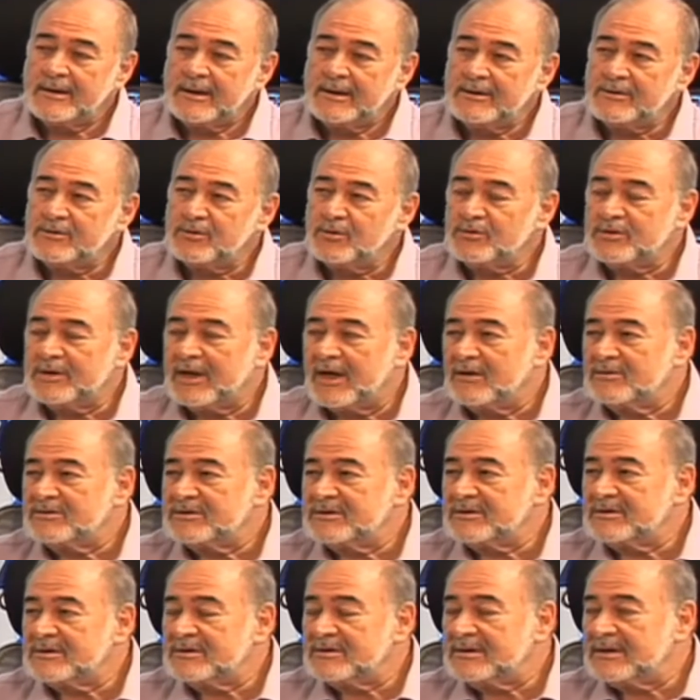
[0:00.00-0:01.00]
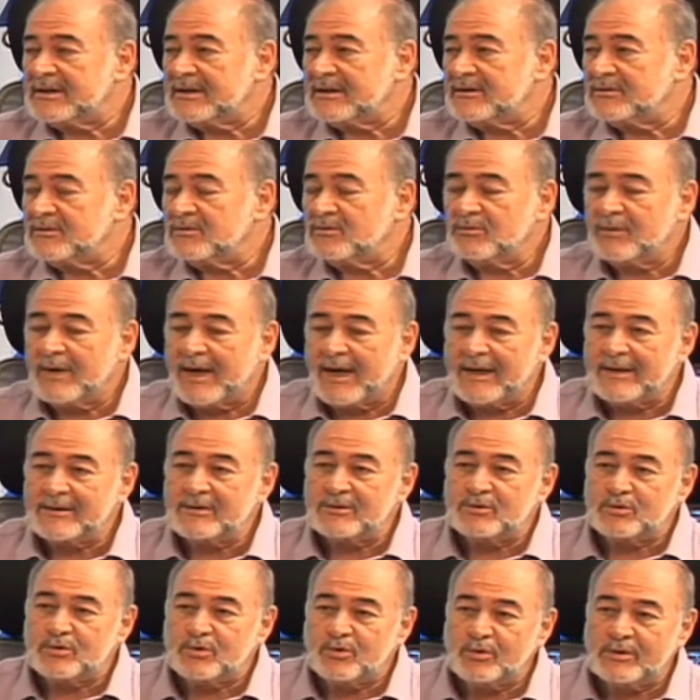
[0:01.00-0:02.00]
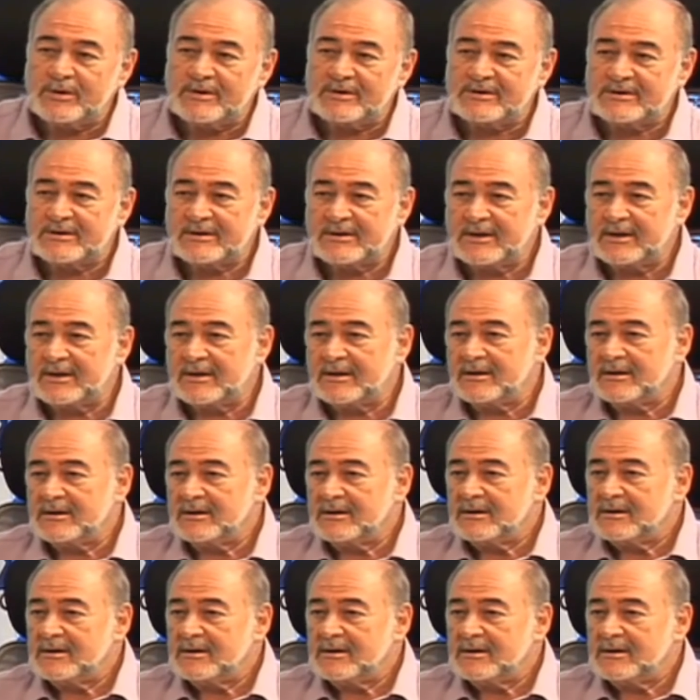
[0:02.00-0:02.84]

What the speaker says: in 2001, 2, and 3,